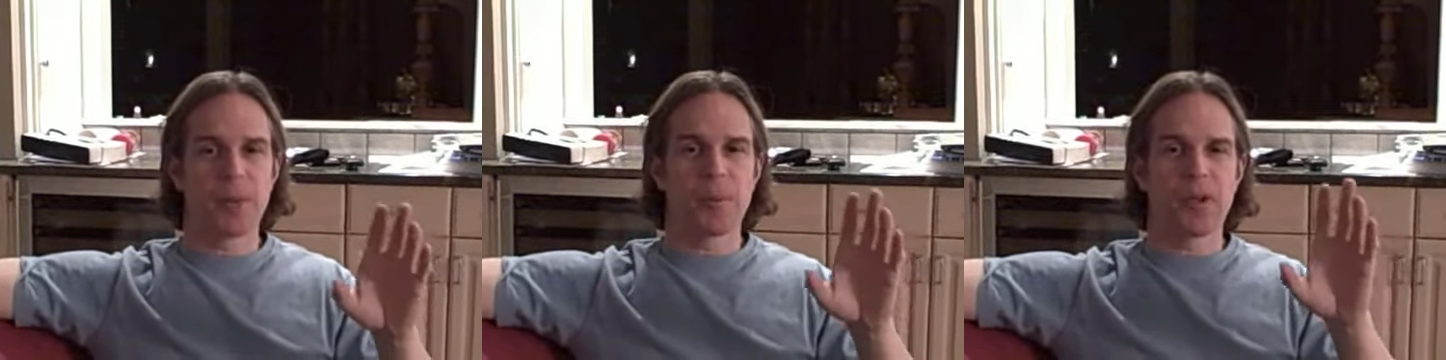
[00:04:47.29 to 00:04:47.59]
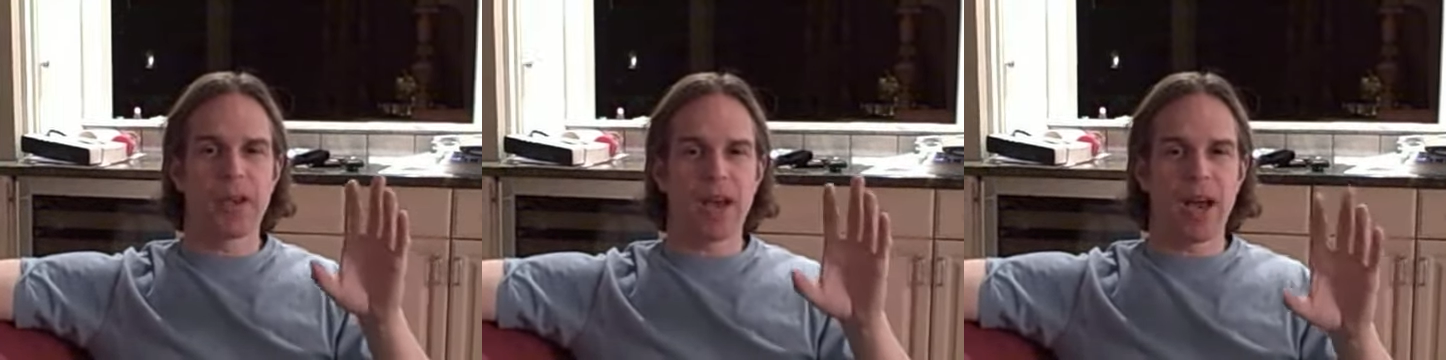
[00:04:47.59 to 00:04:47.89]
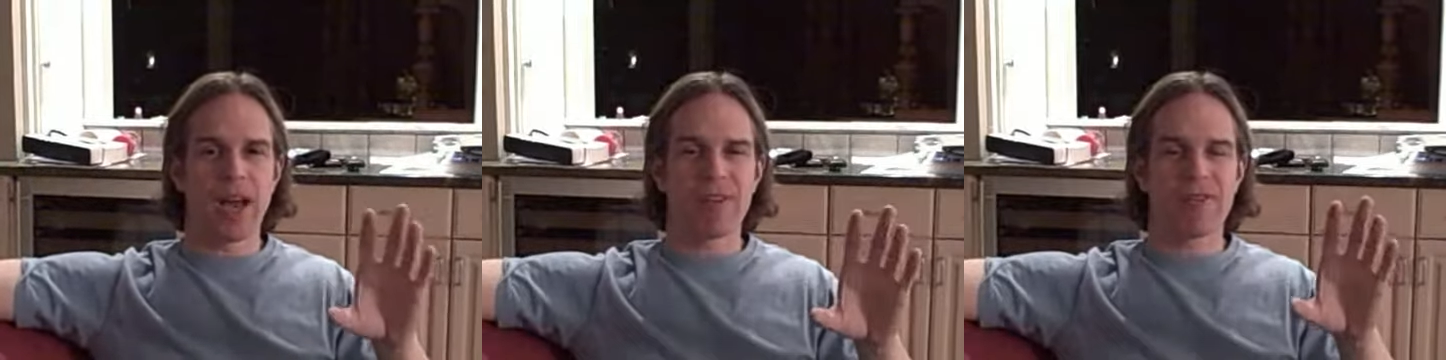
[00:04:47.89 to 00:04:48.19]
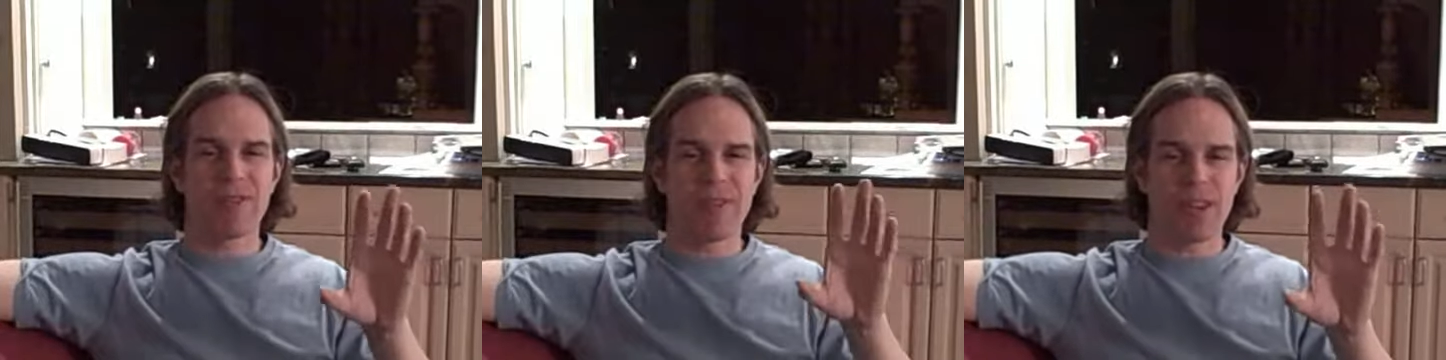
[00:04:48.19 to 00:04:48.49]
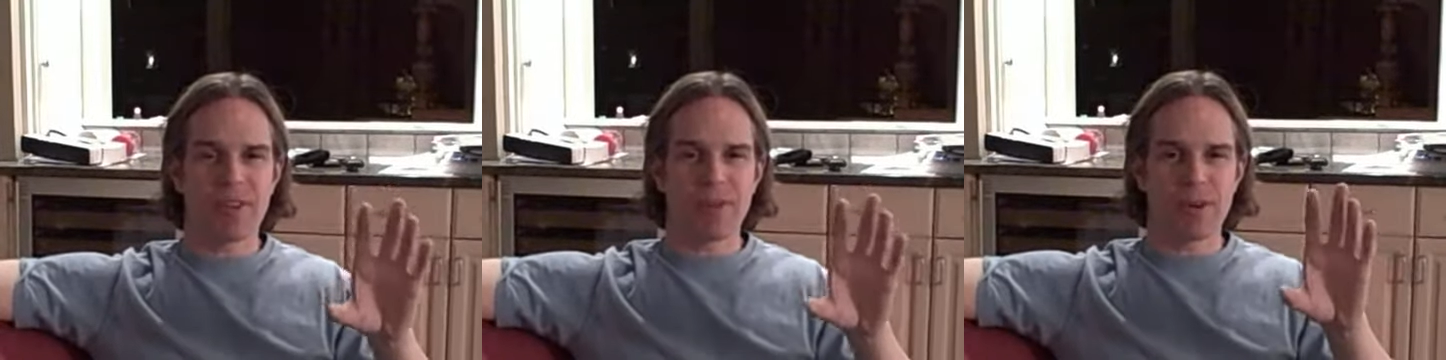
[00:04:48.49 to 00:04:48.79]
but not
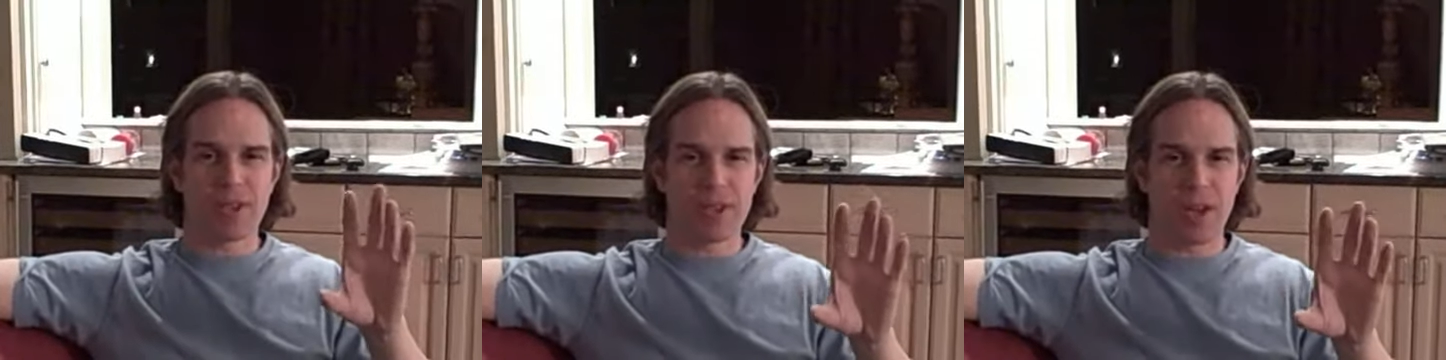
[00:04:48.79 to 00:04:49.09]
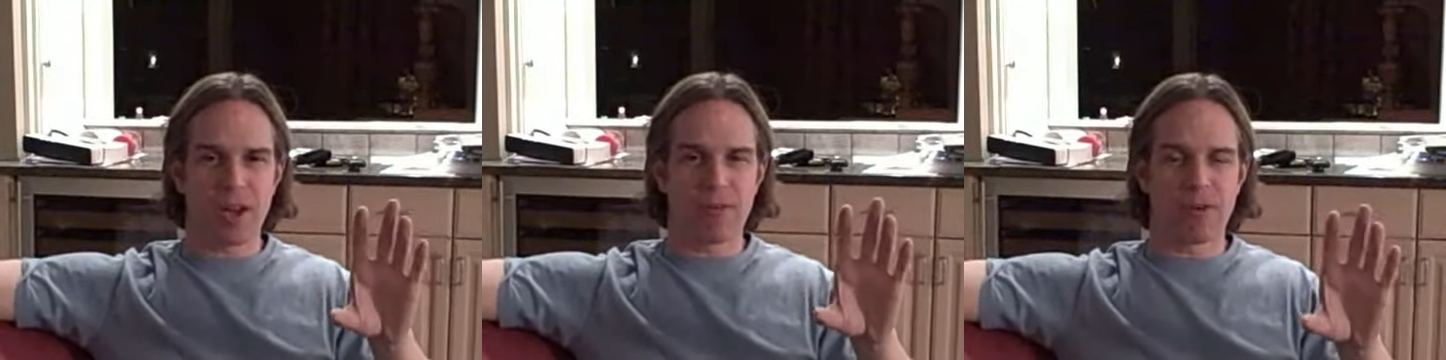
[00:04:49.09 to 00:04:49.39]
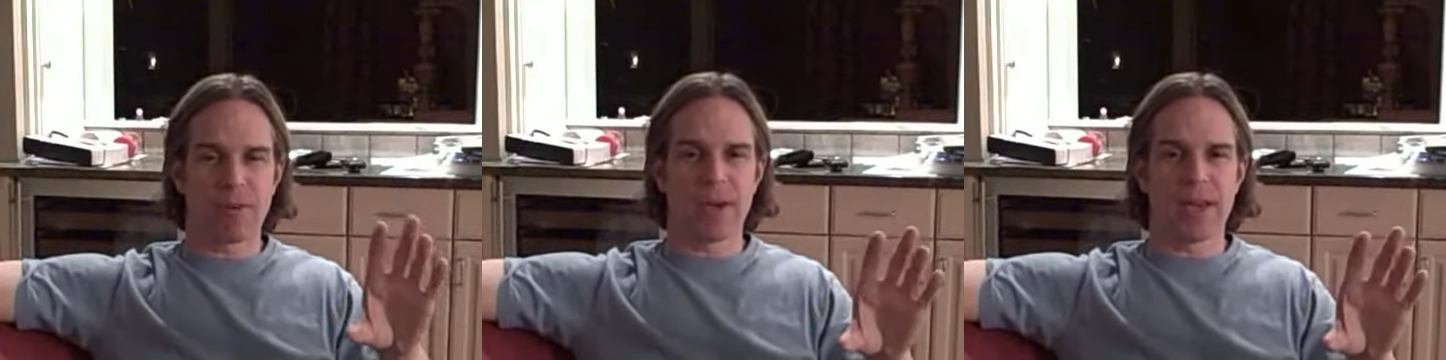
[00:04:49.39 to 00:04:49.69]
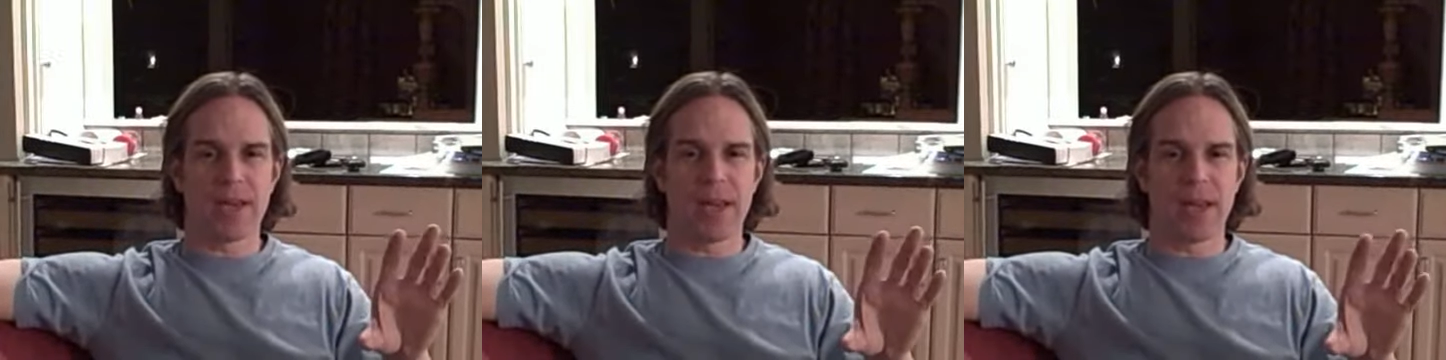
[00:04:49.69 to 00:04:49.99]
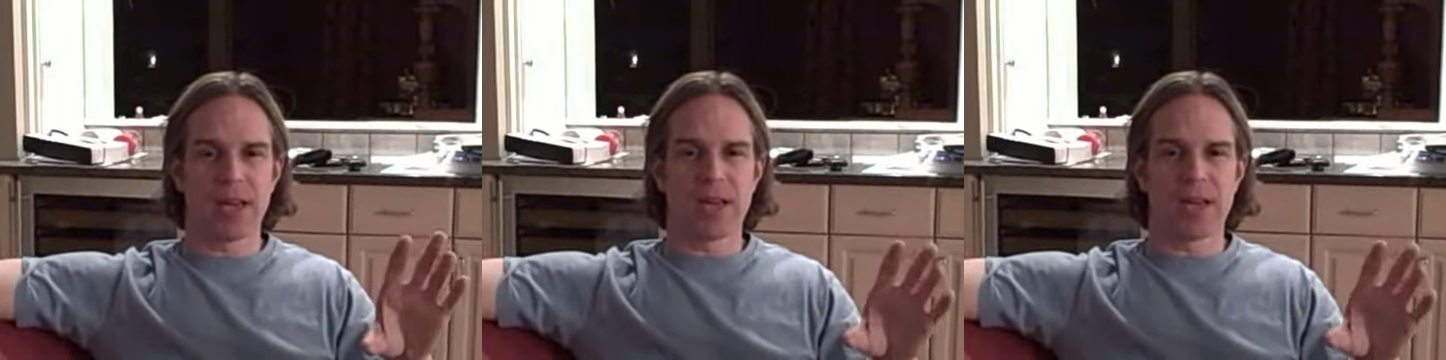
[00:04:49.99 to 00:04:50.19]
fever itself from a uh,